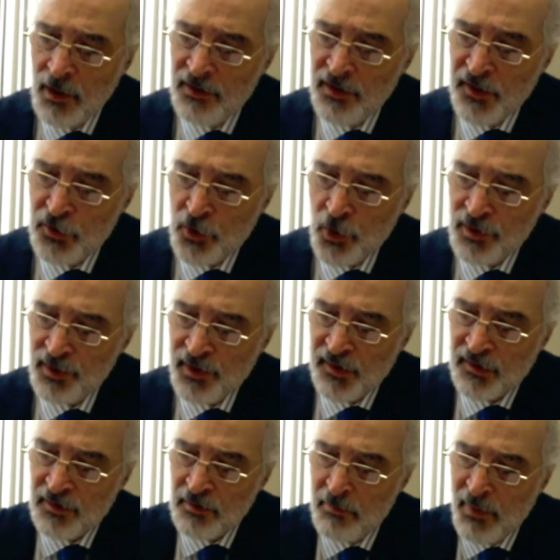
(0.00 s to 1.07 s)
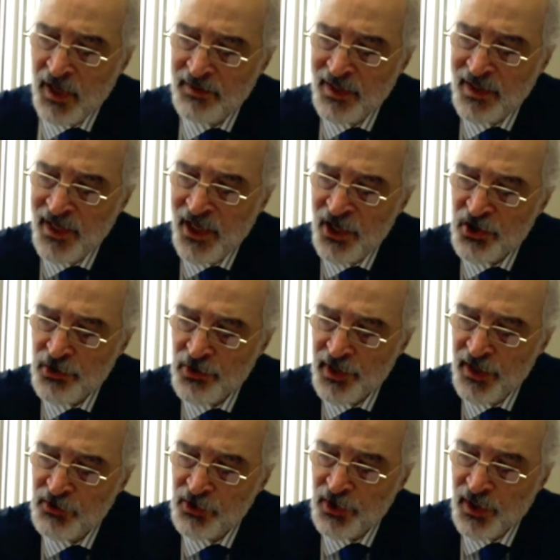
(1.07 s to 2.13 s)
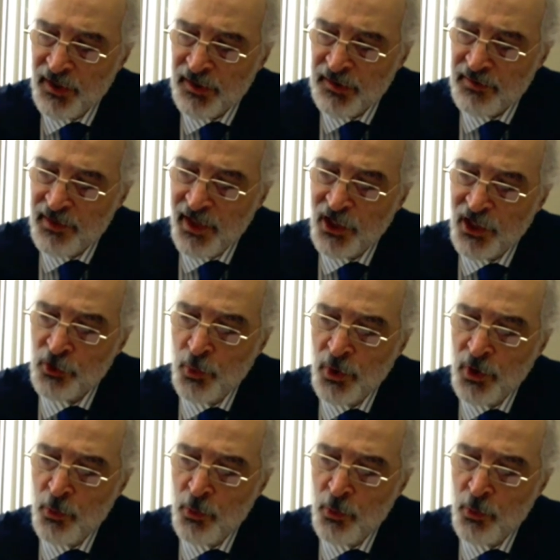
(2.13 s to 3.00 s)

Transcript: meaning half of the Security Council is about the NATO.